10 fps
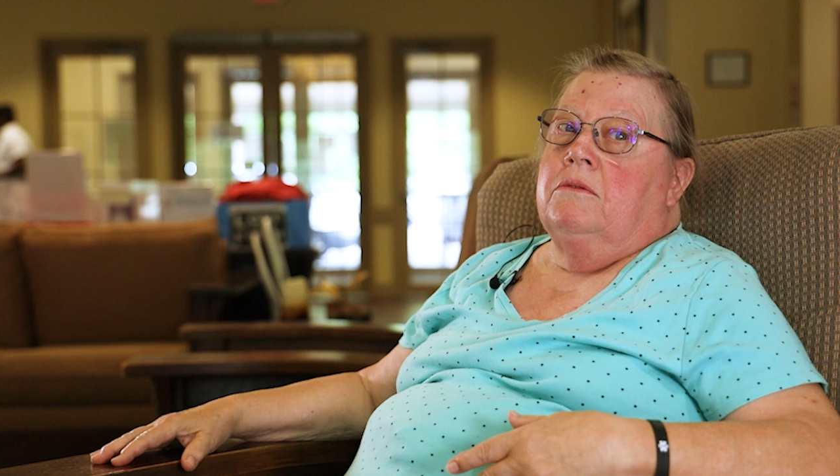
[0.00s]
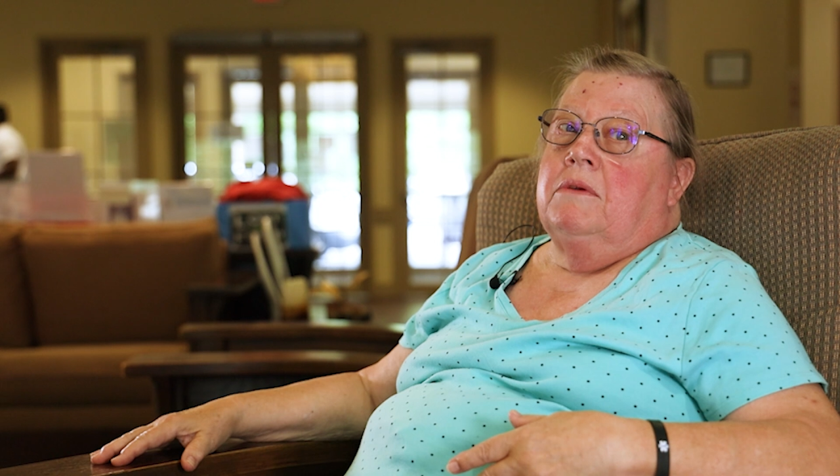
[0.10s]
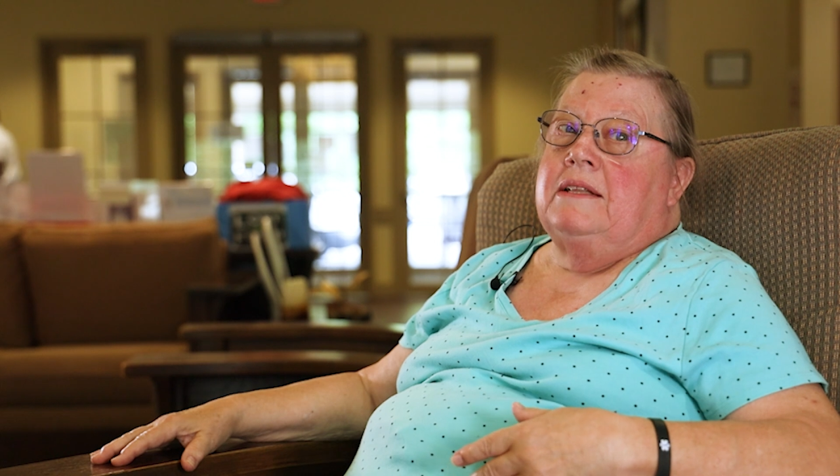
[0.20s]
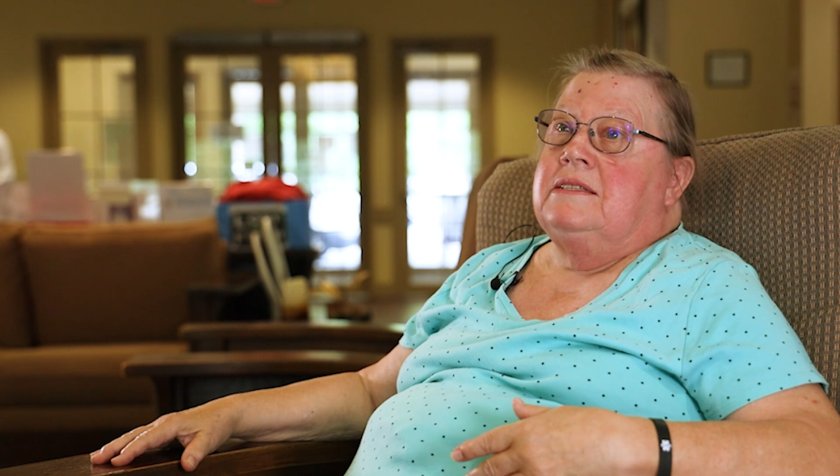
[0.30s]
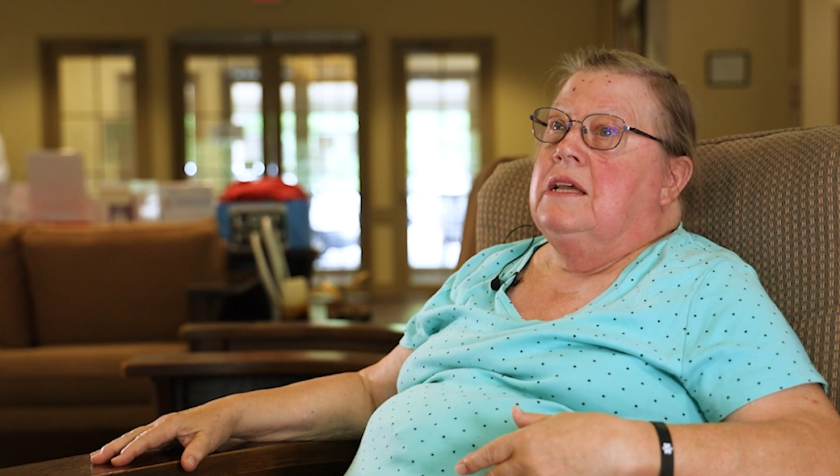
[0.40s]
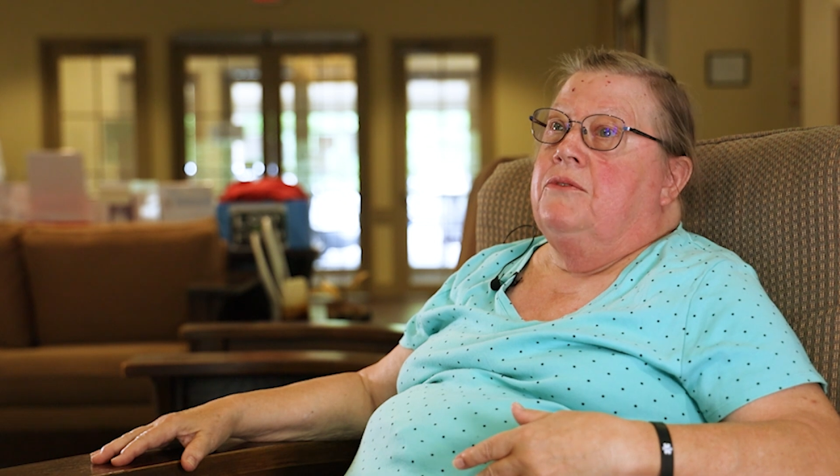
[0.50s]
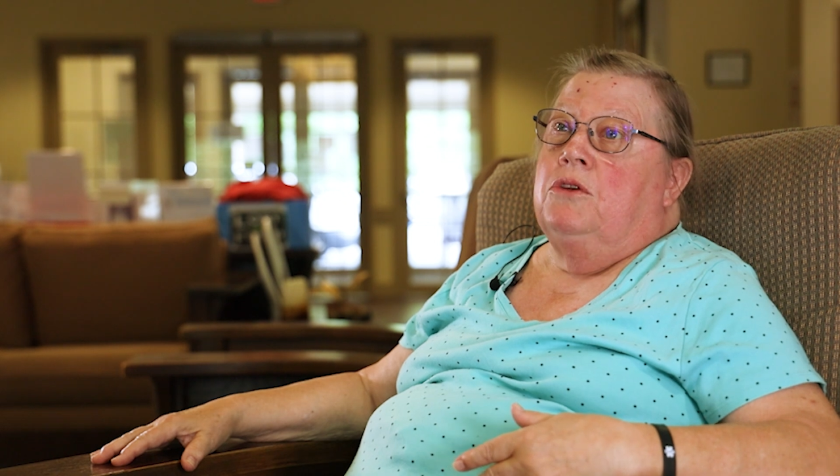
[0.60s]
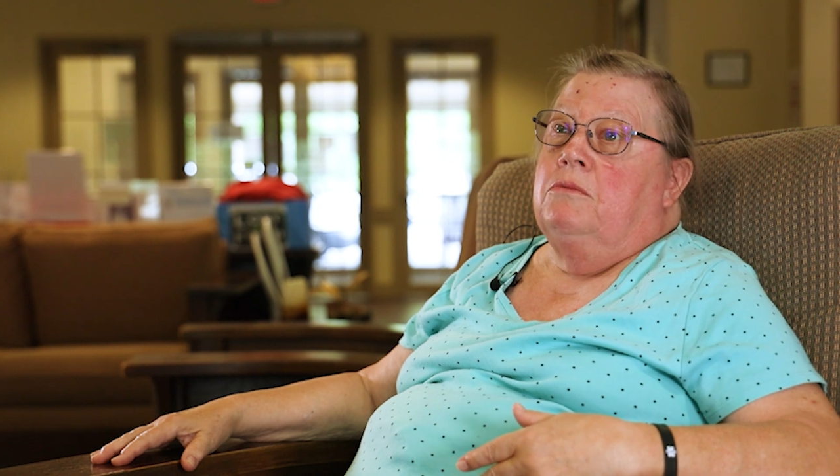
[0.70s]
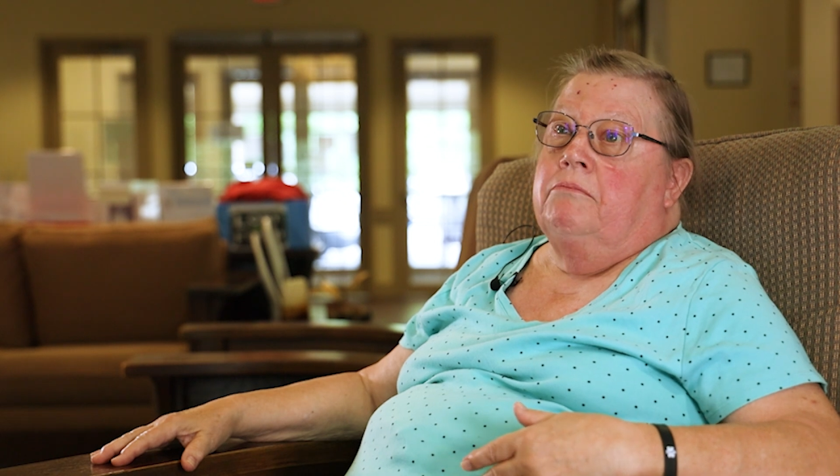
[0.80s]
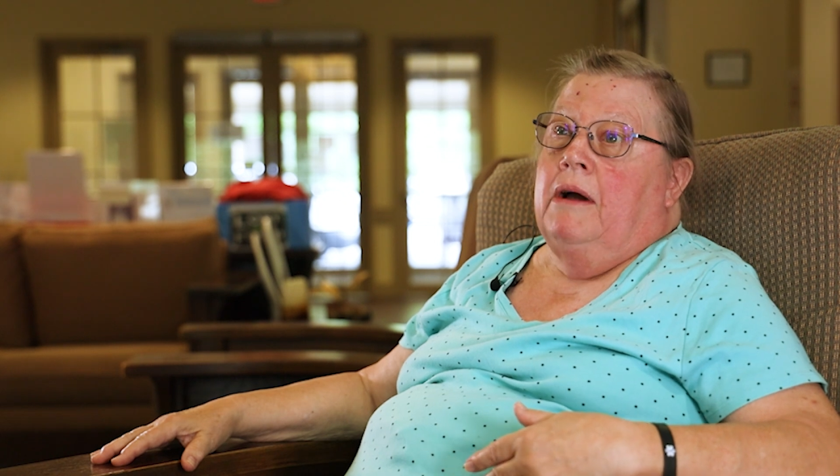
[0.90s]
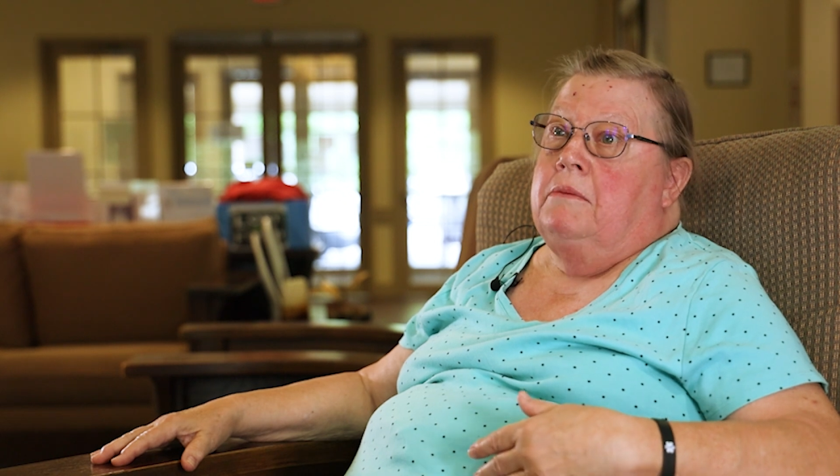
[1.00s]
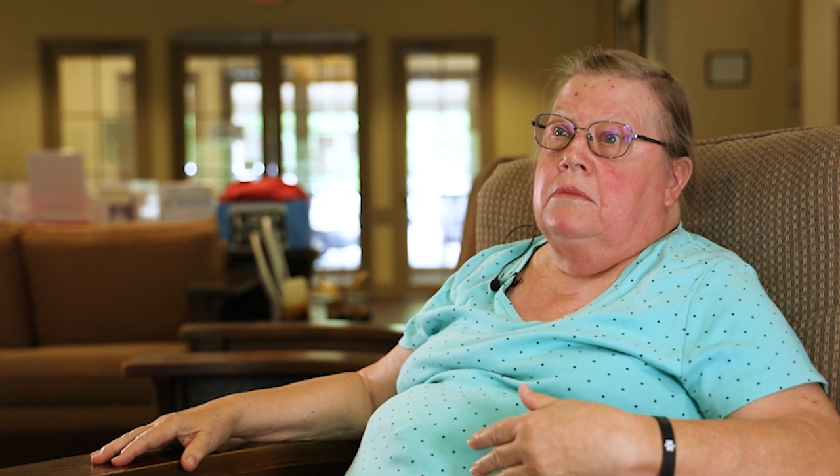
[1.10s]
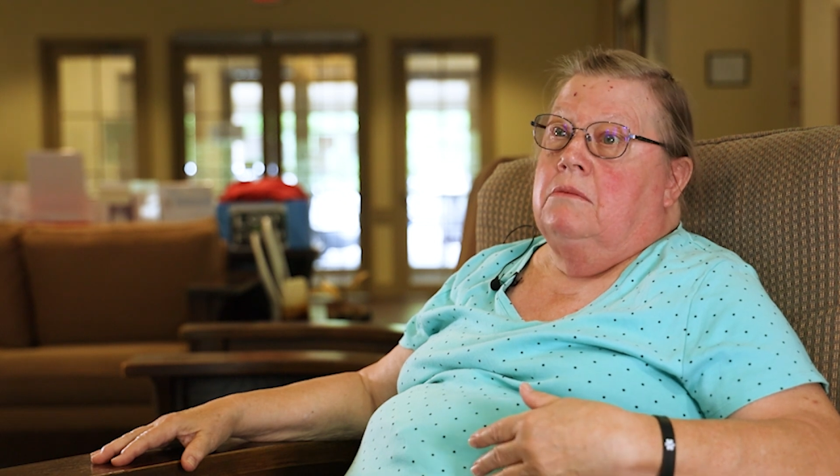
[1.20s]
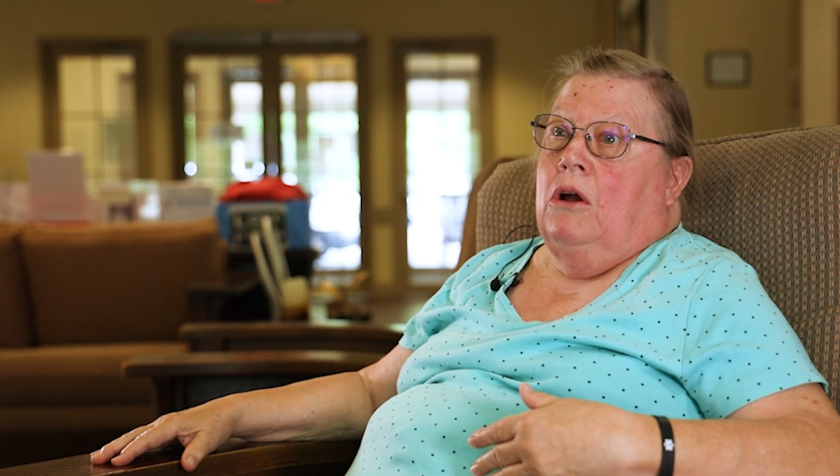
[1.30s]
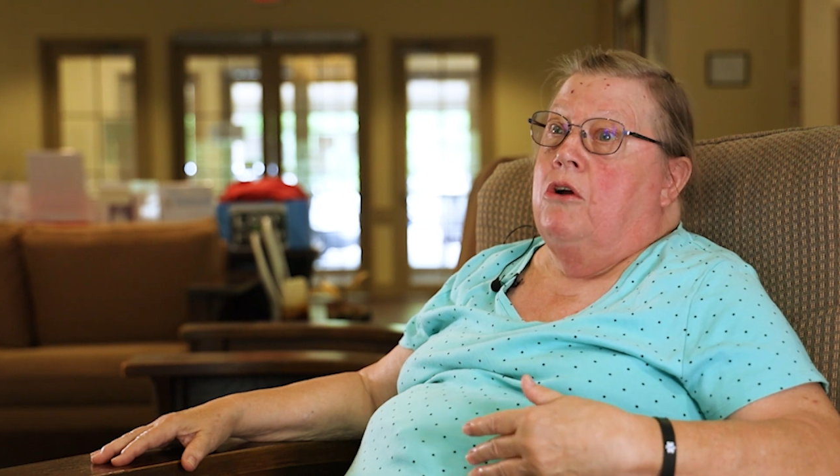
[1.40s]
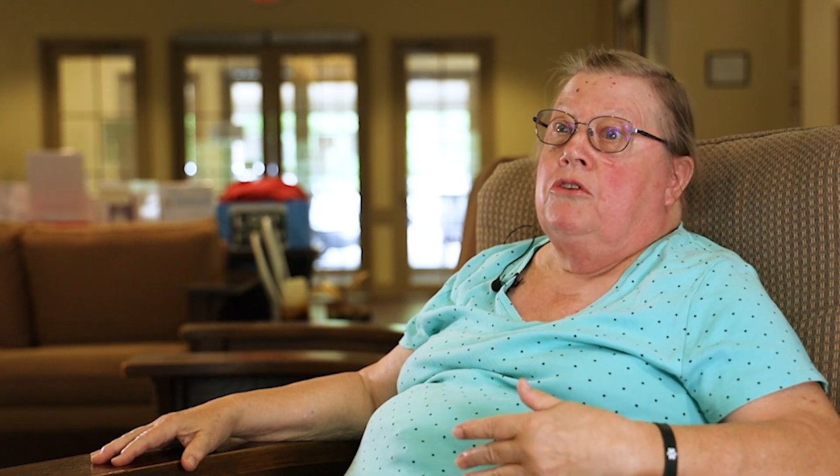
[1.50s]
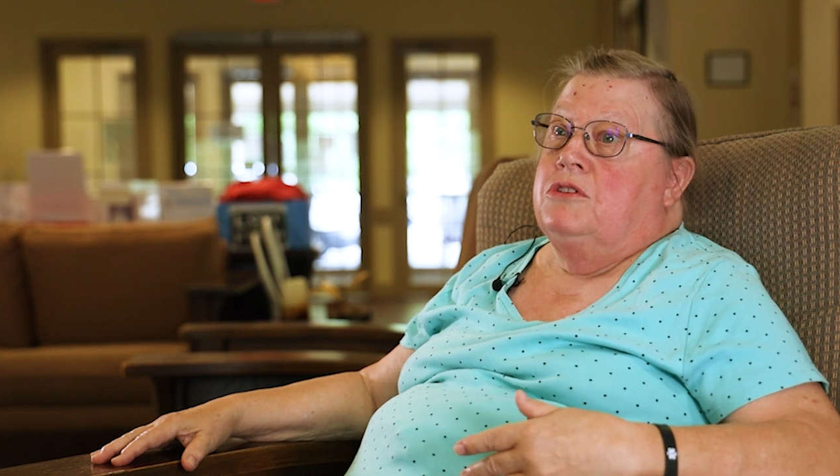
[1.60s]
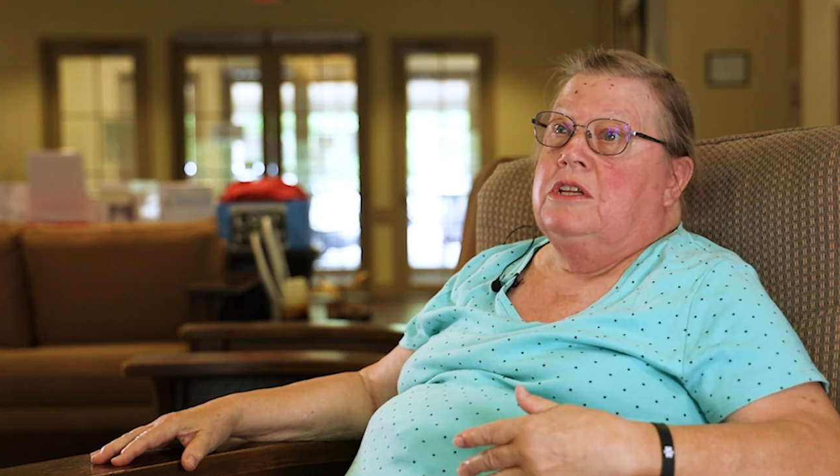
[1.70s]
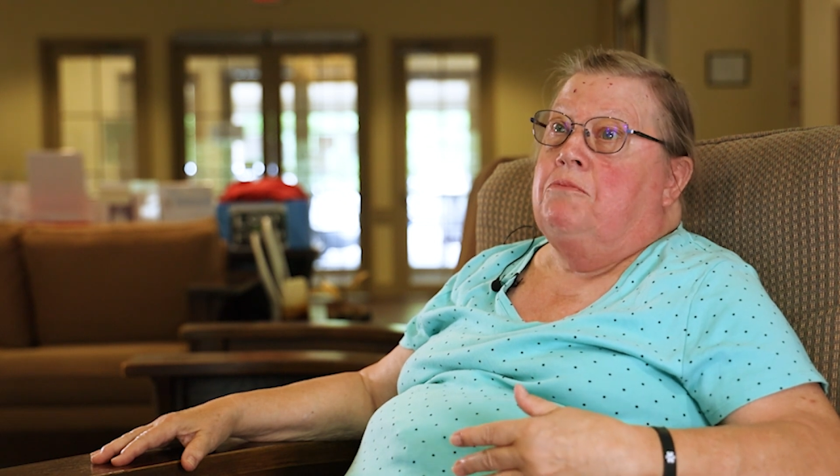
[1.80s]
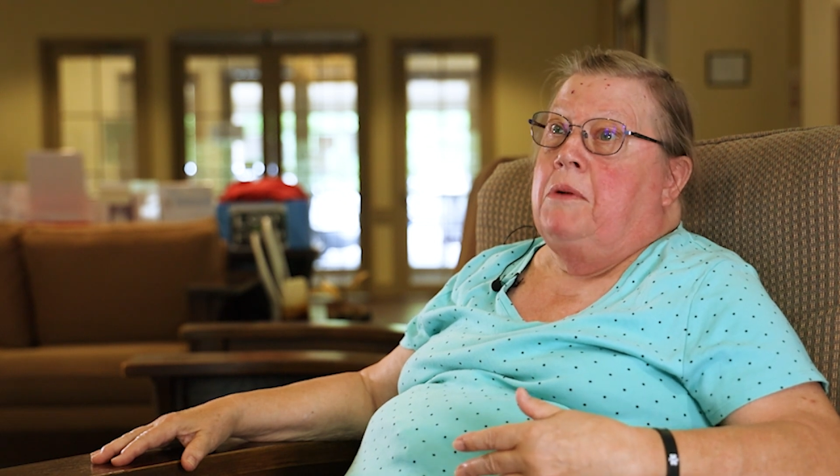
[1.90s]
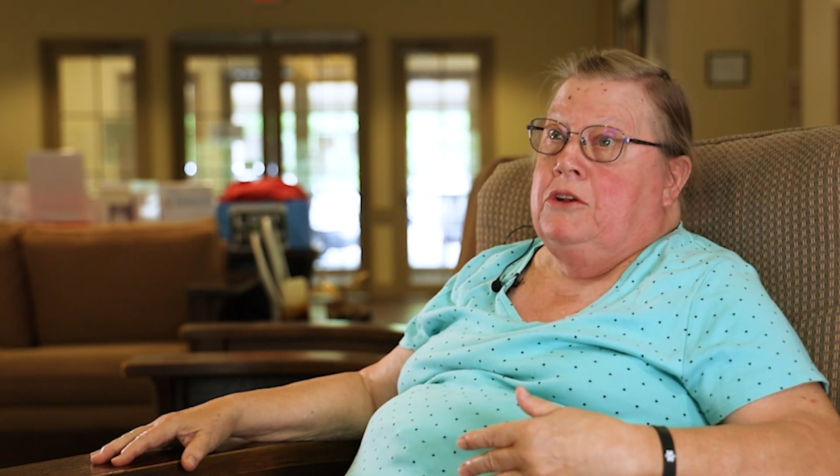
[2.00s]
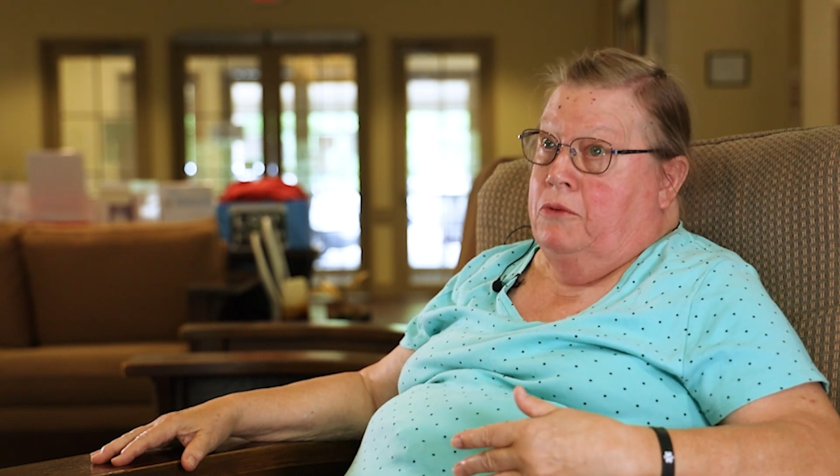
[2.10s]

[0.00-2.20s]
can see if you might hurt yourself by